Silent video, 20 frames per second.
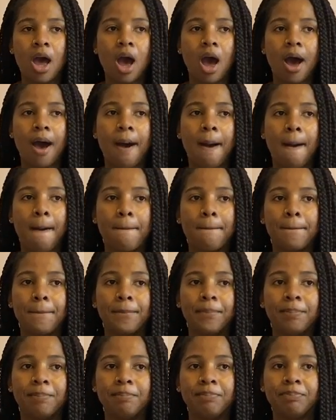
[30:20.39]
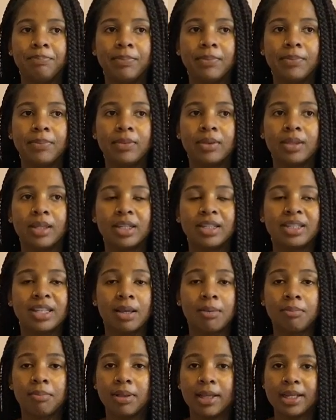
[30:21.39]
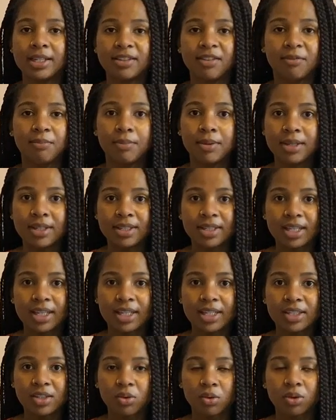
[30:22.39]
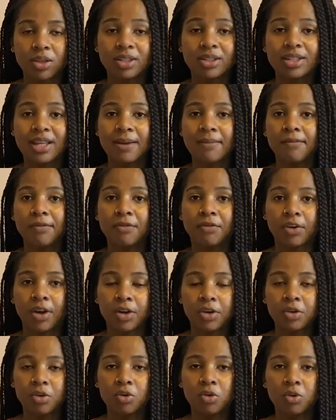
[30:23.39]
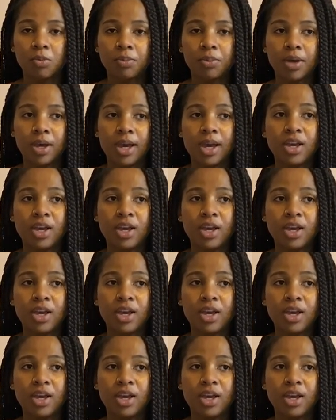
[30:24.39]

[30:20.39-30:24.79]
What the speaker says: the same place of business or the same friend group.